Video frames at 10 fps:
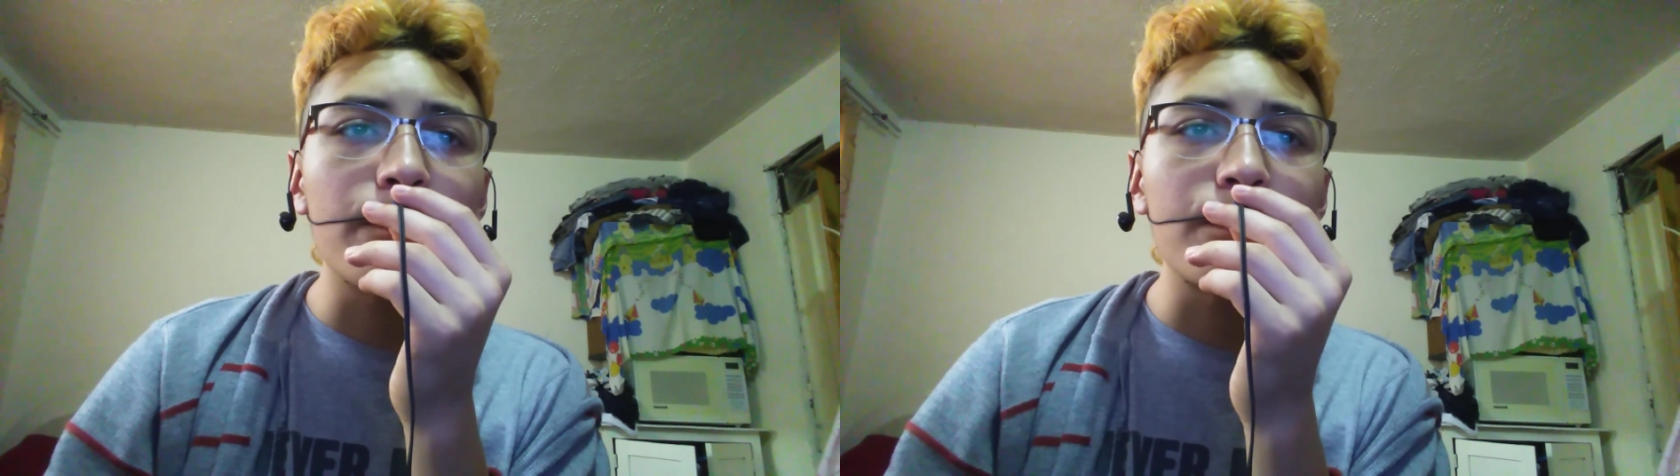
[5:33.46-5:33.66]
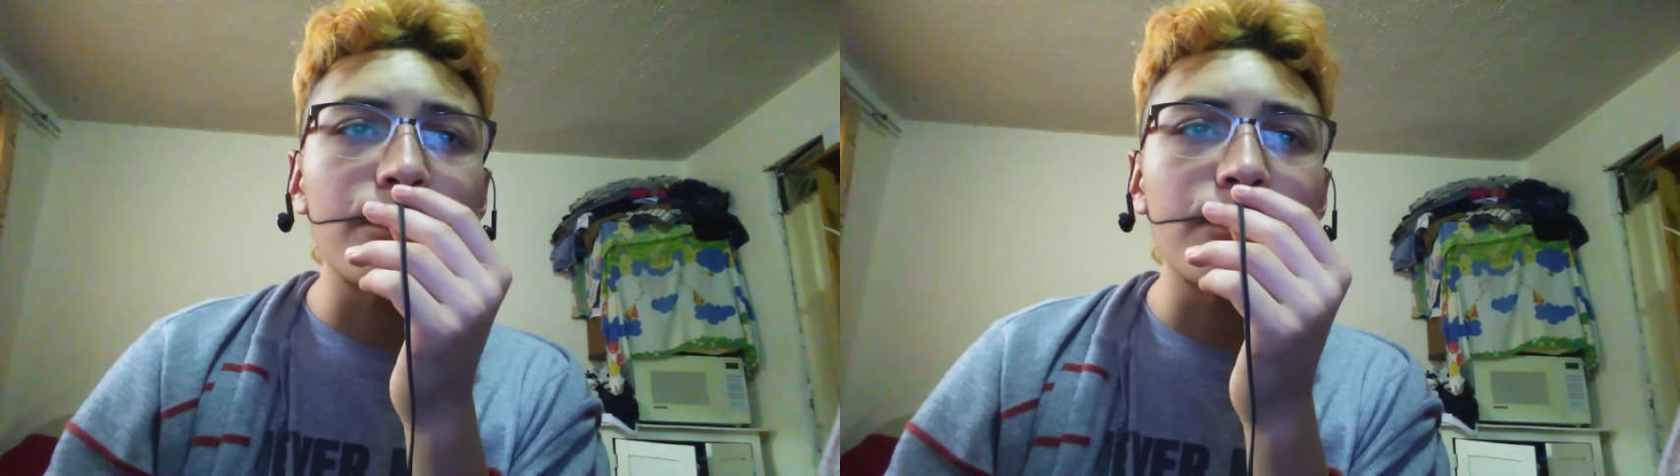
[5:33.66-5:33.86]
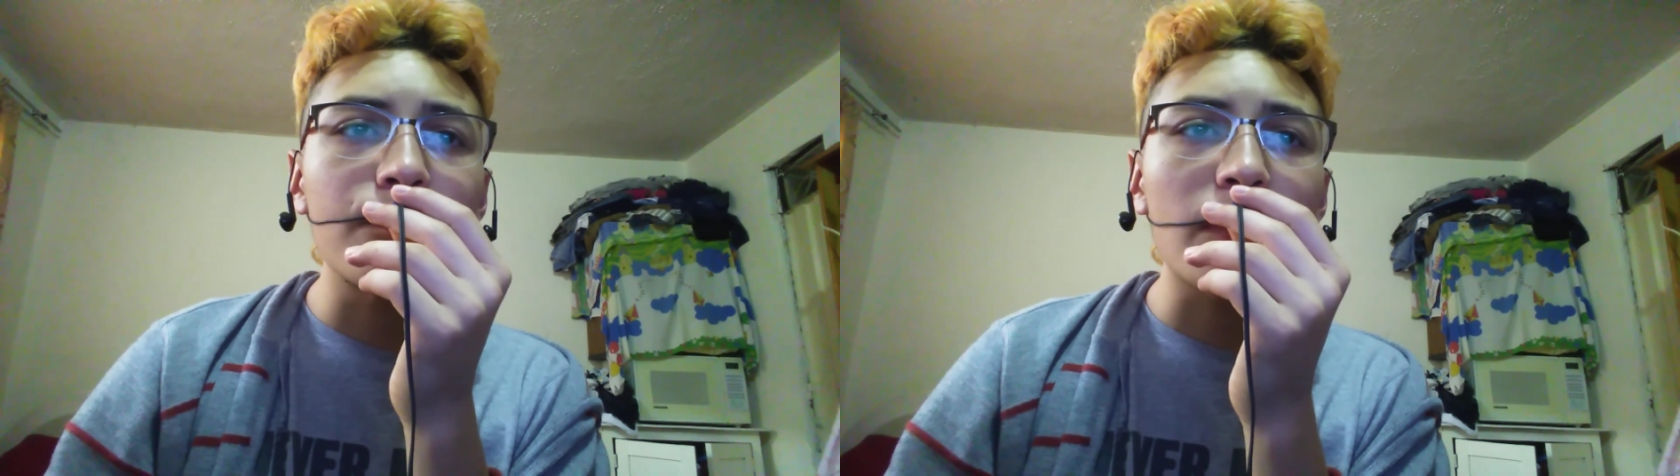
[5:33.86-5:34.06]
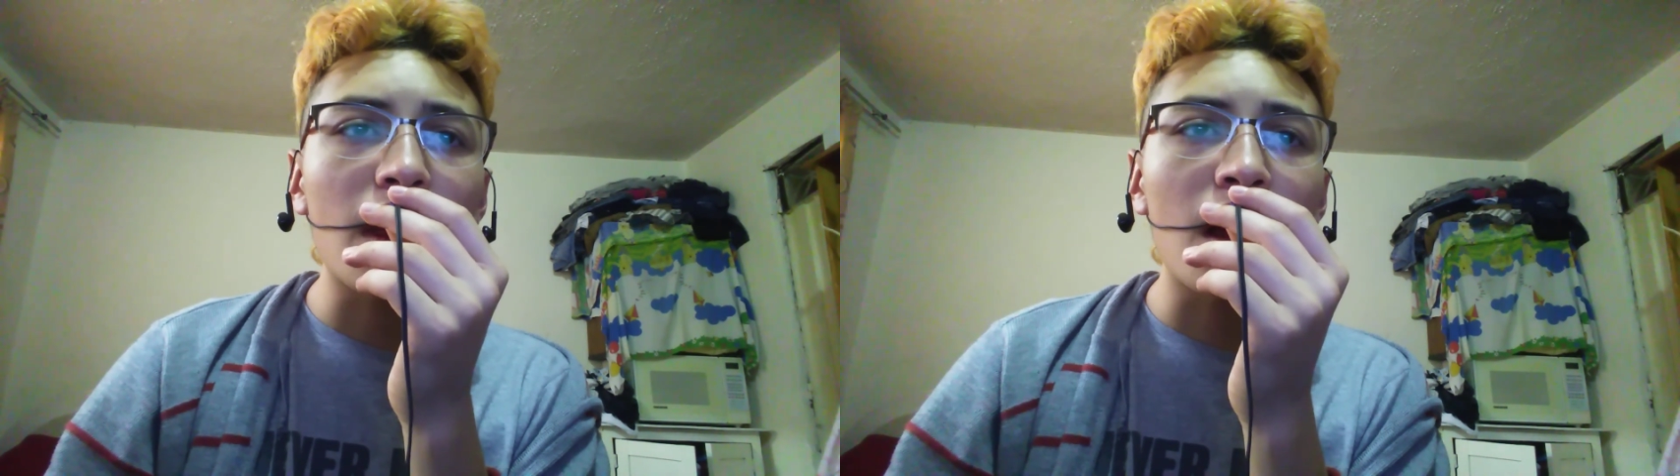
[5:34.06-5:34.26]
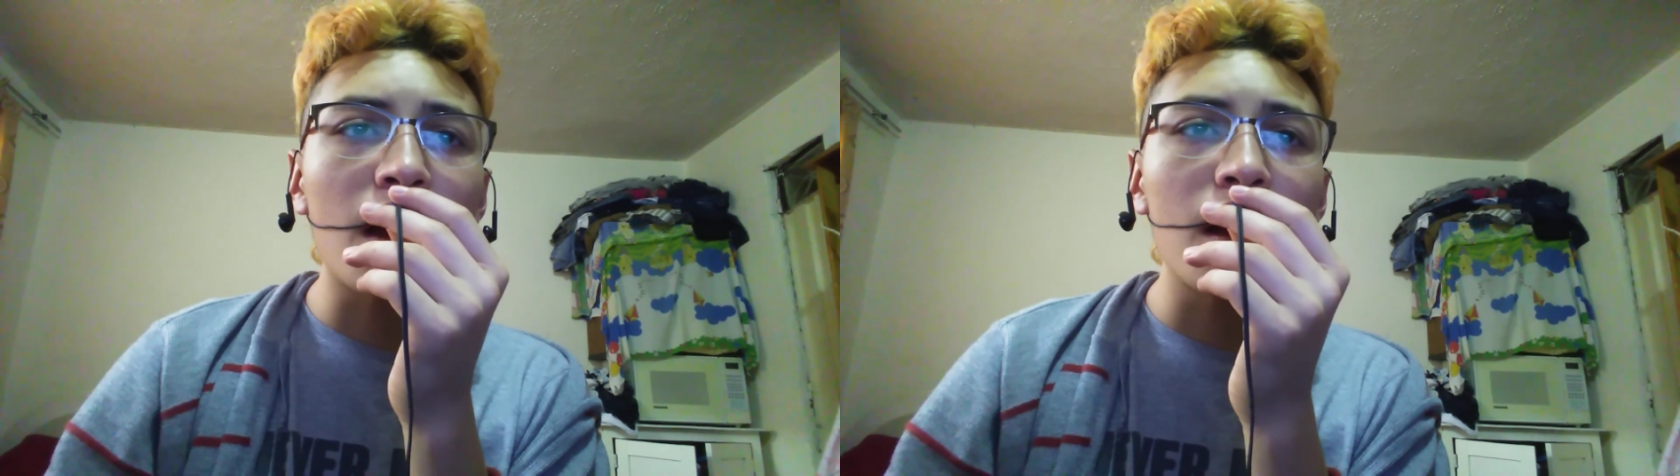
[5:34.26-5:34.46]
we
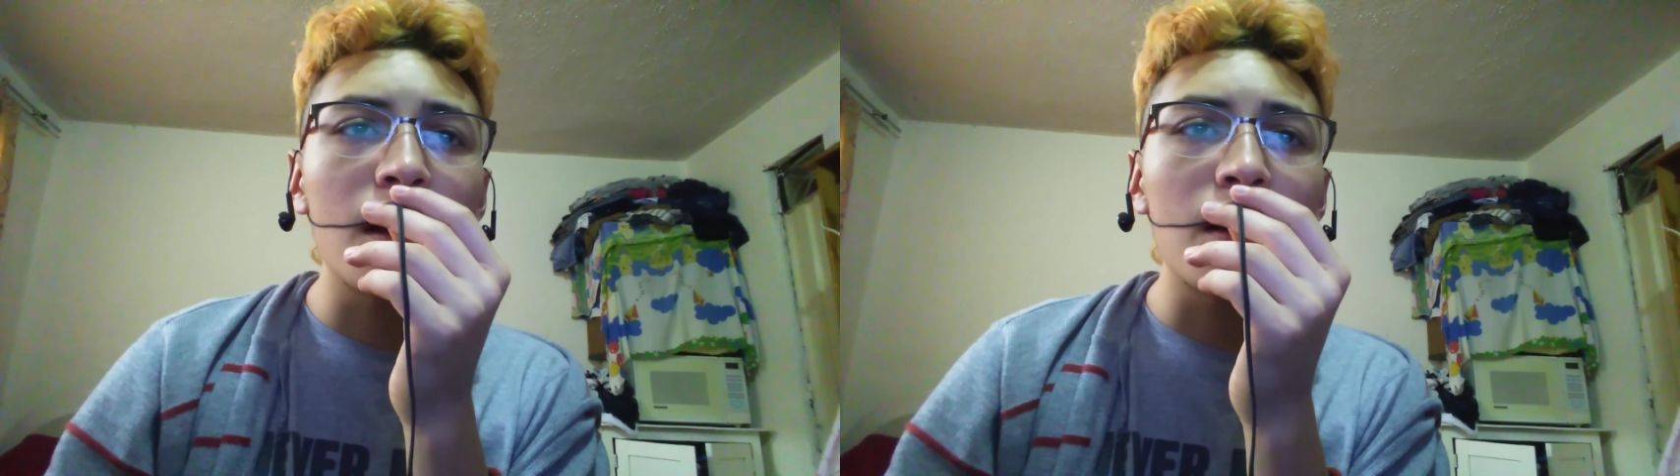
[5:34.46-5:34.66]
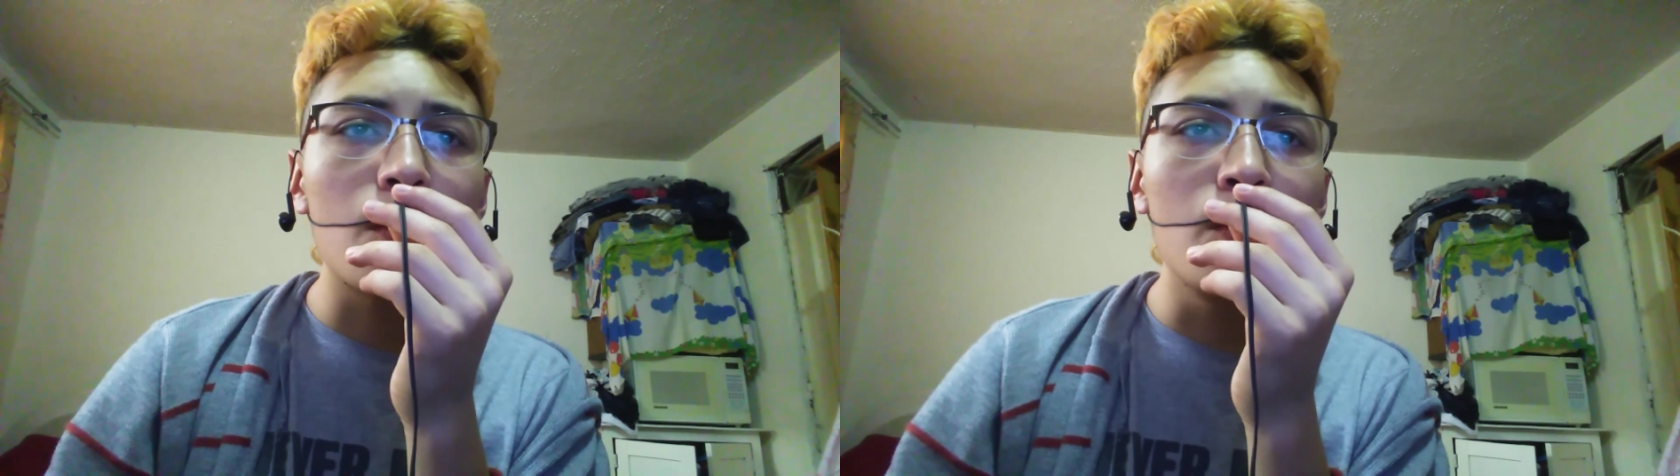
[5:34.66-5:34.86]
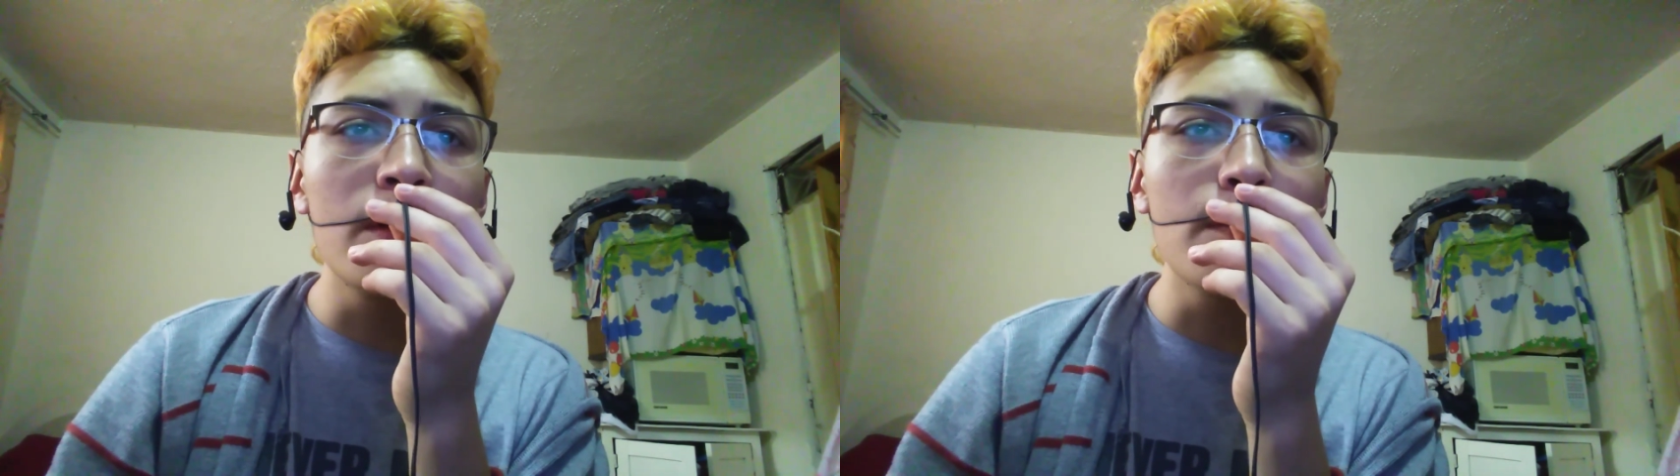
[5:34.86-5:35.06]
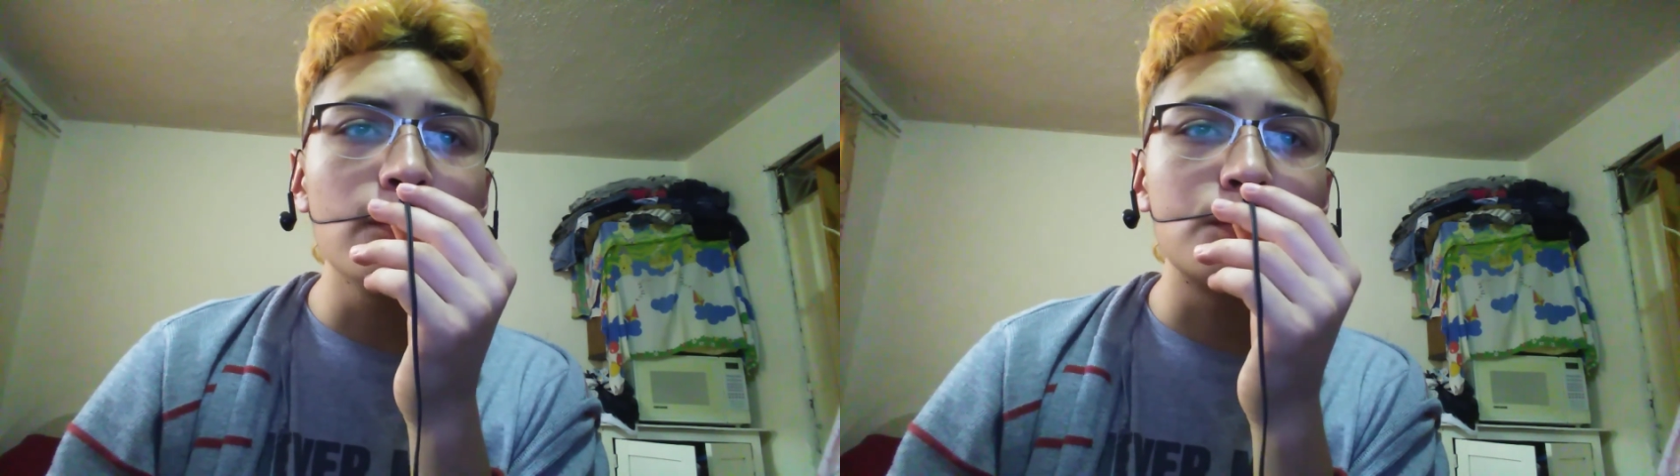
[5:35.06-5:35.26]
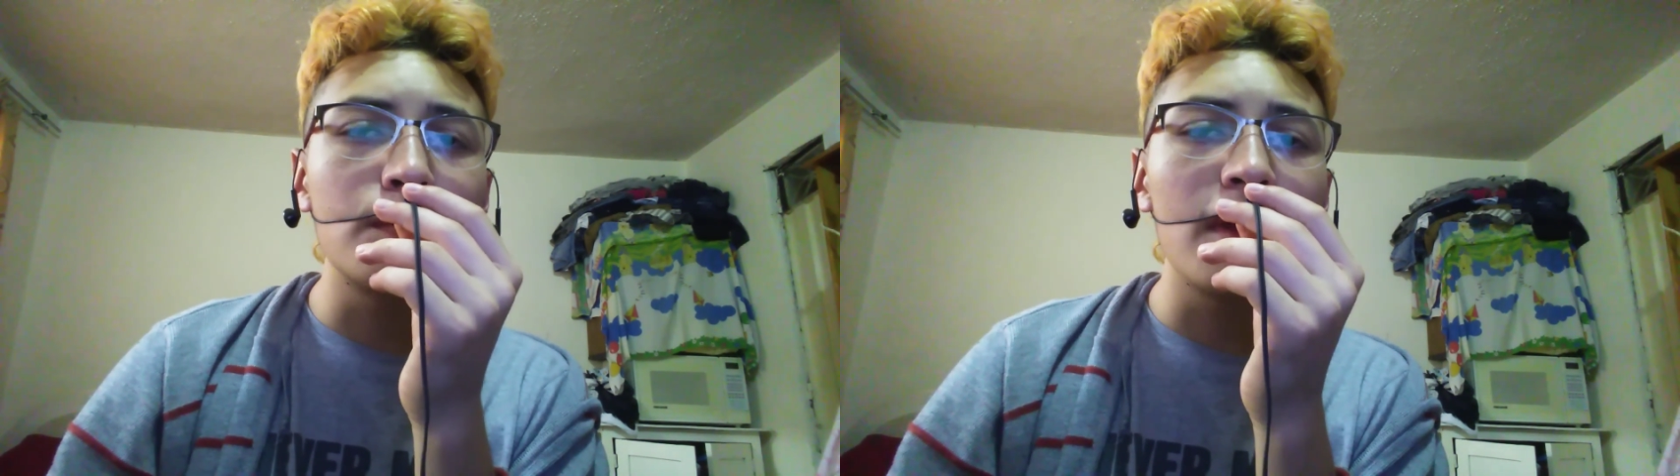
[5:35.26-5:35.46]
must place three
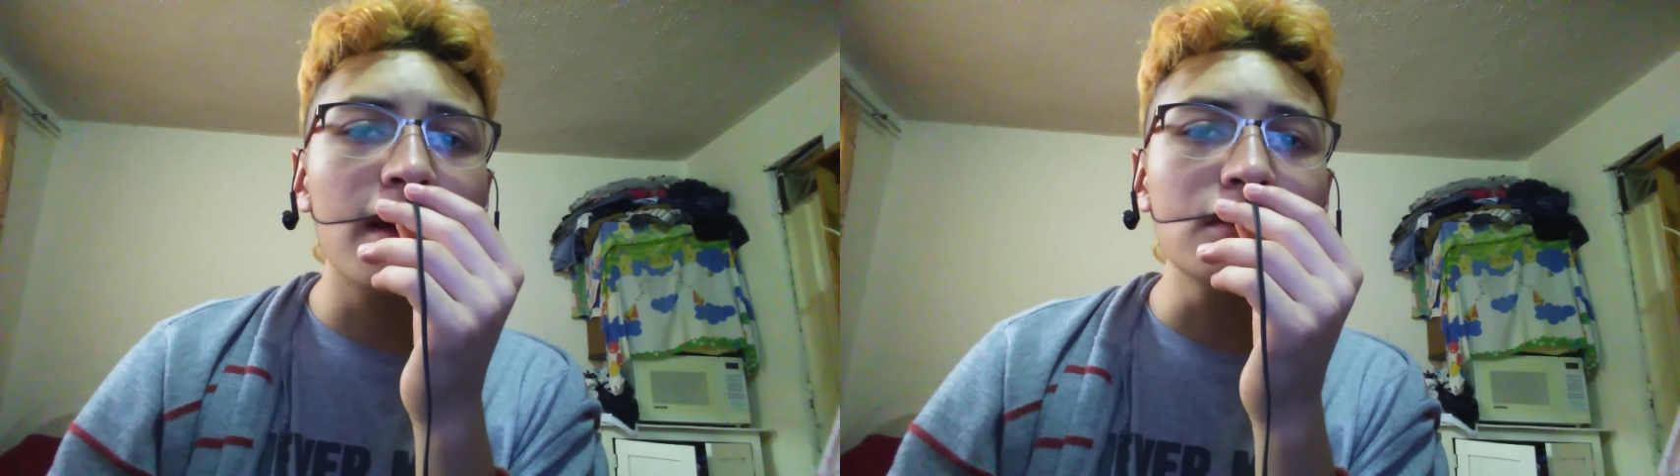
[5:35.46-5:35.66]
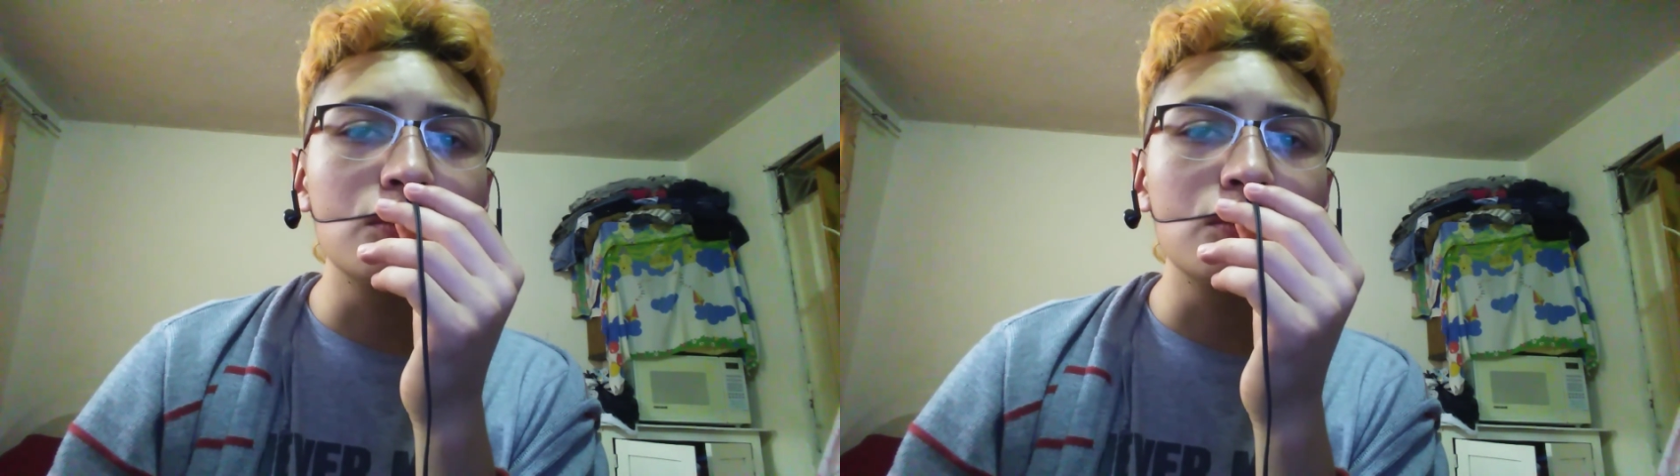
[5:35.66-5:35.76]
of